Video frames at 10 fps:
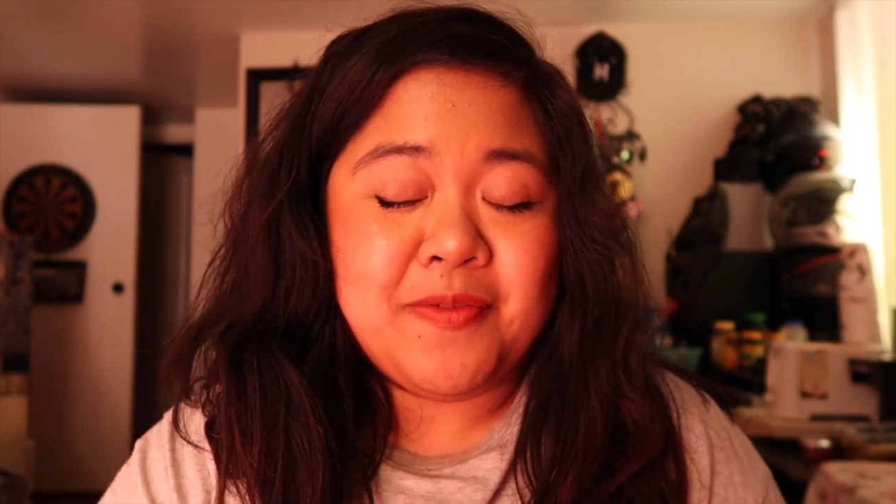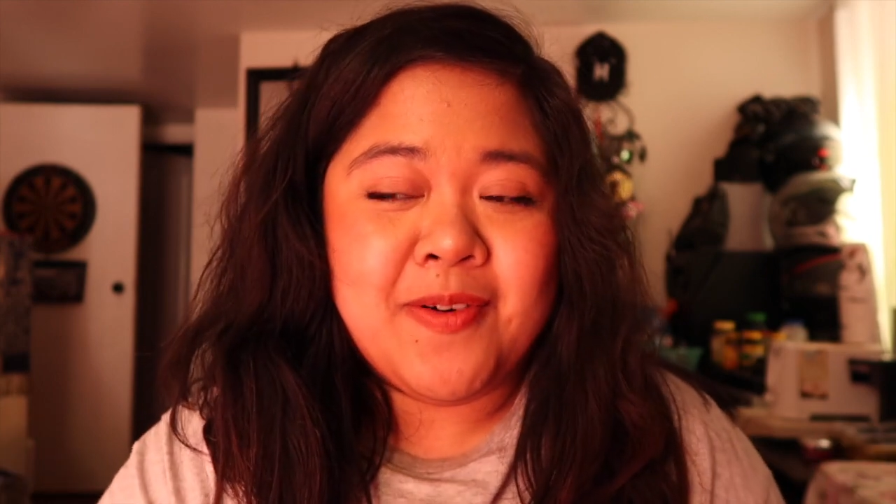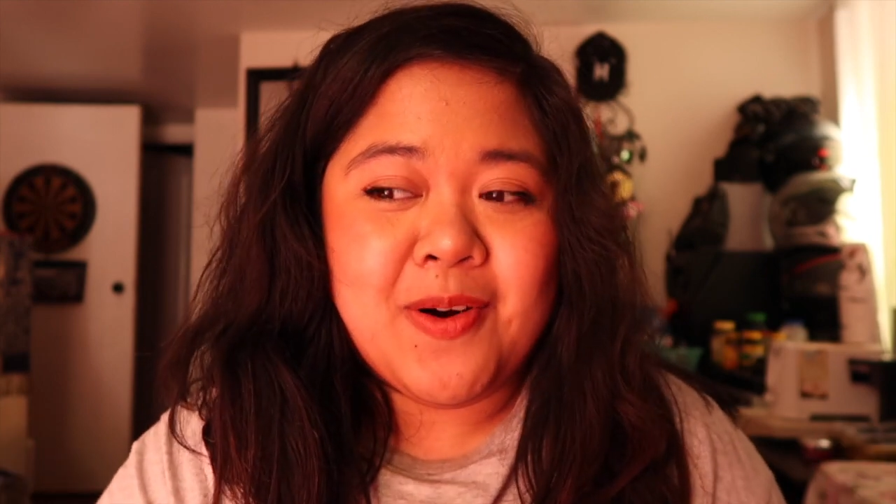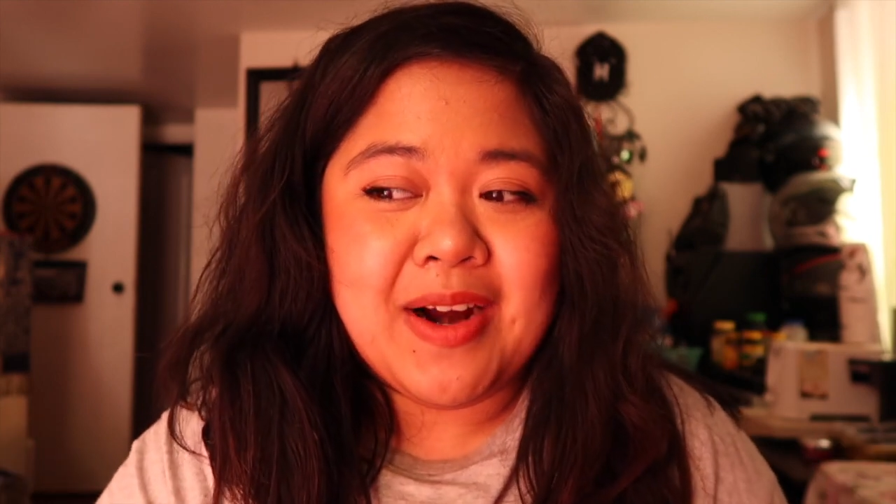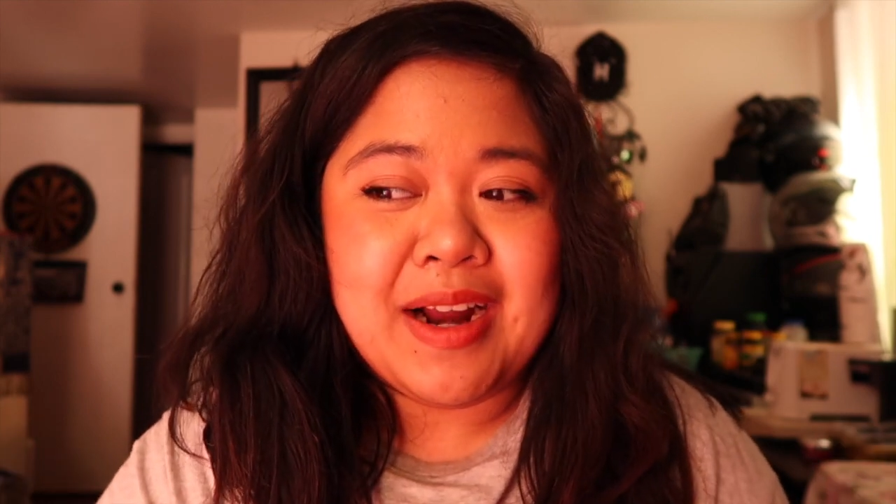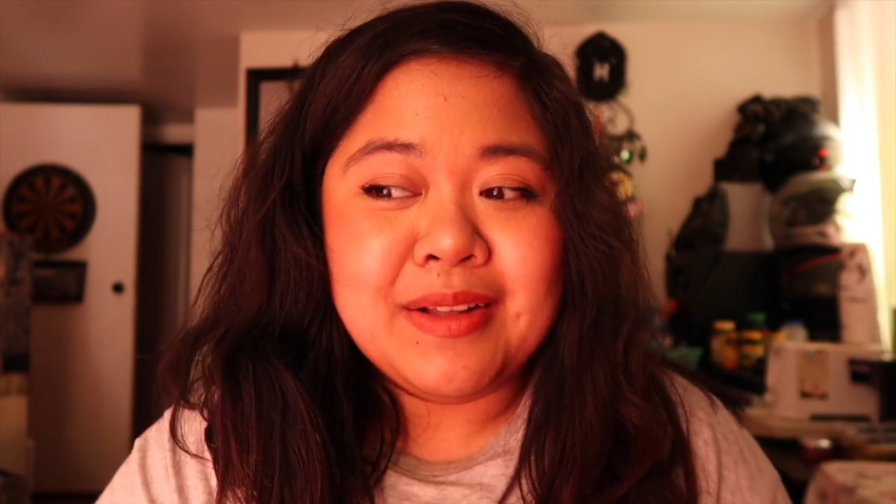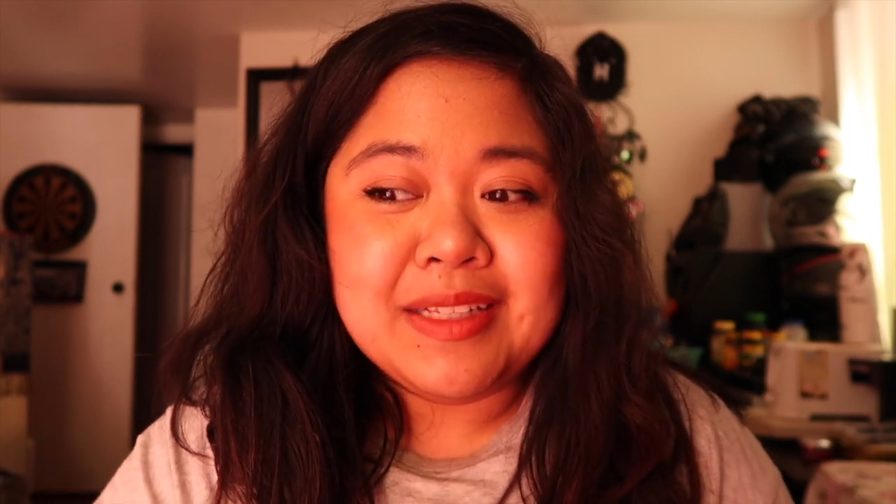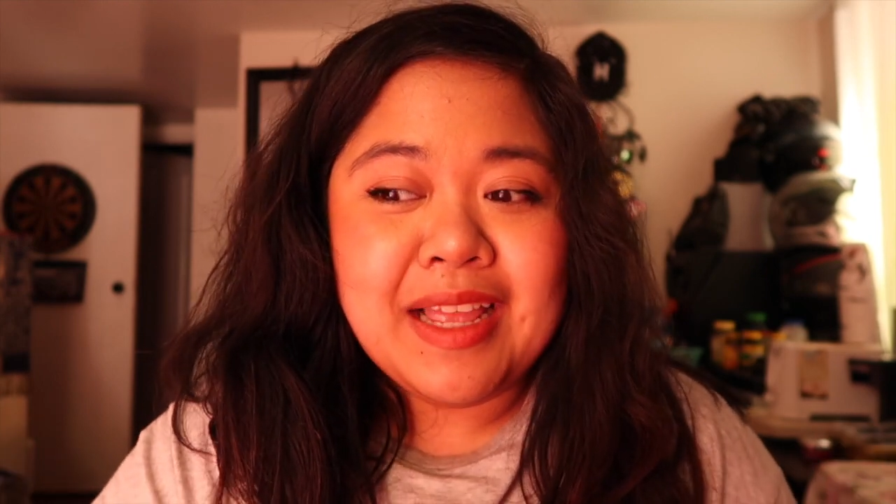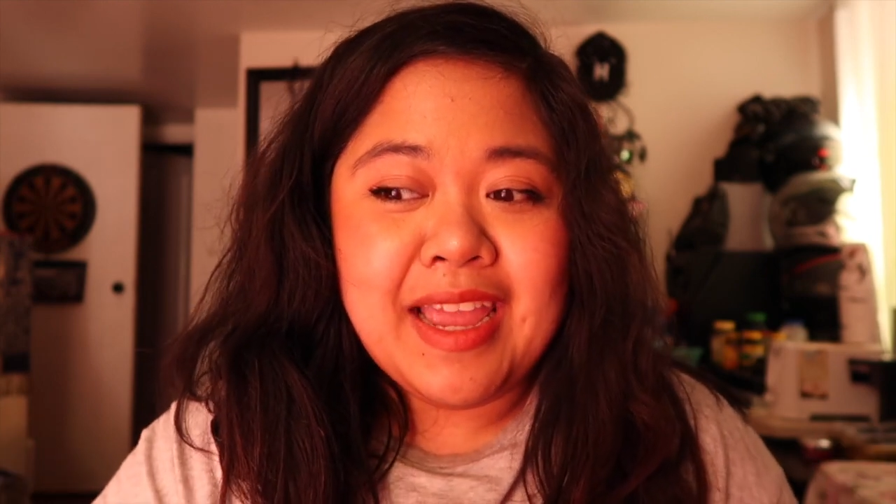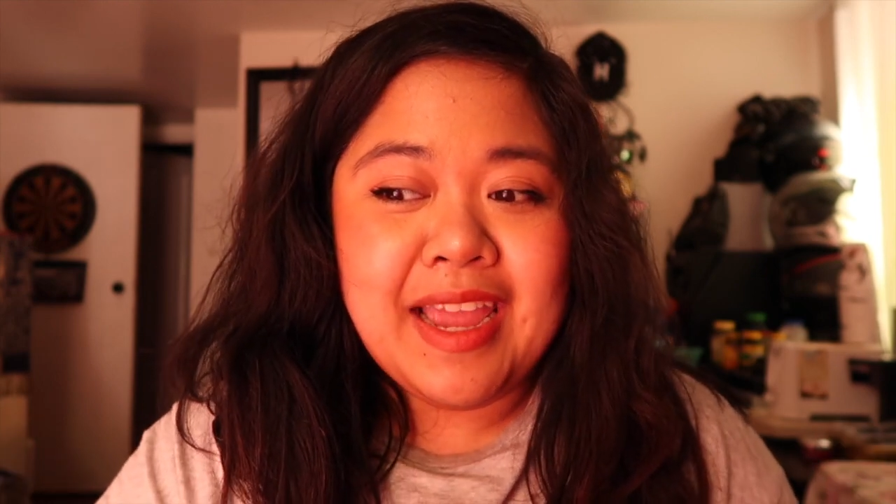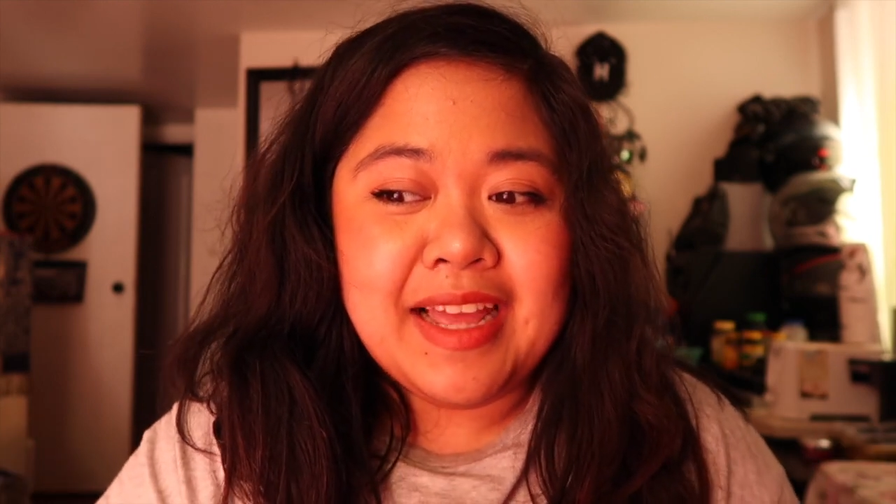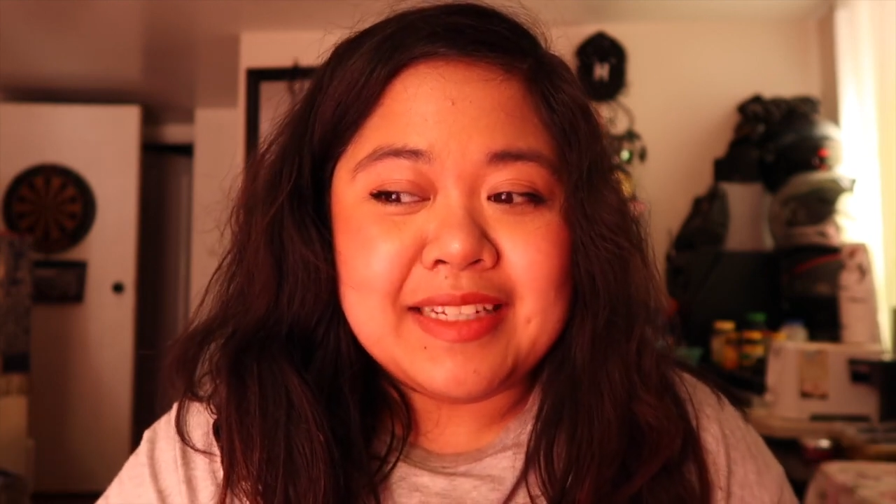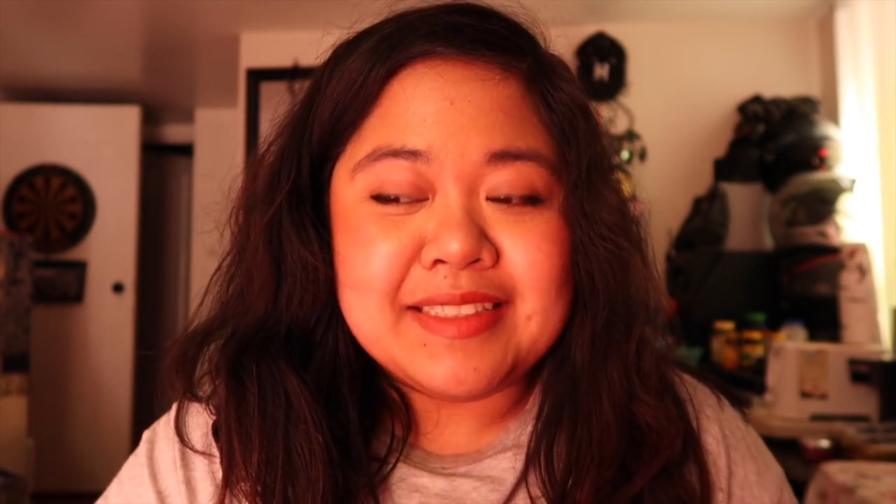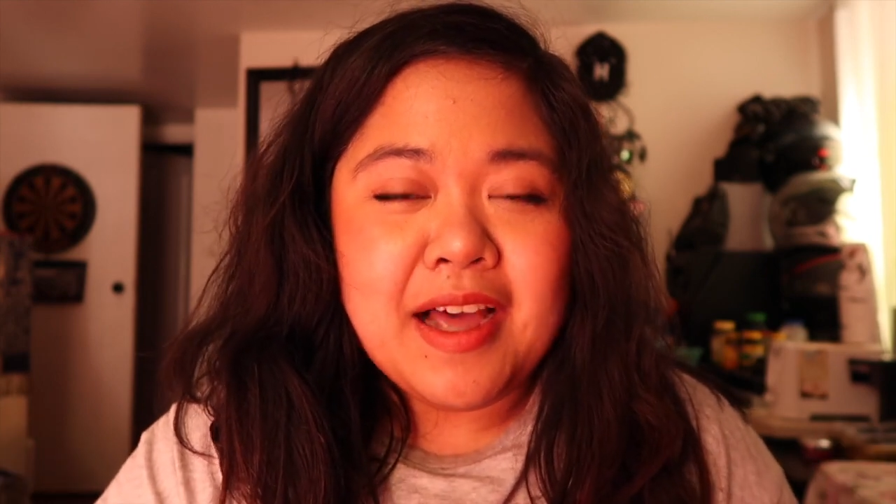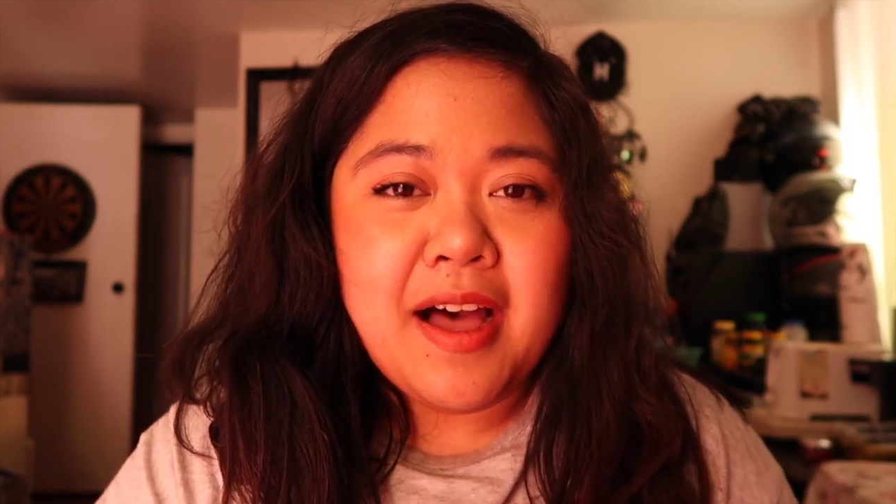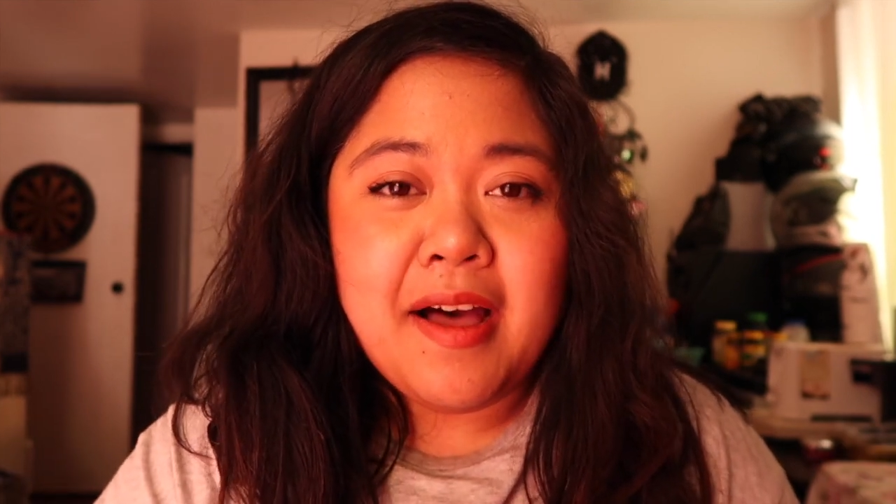for, and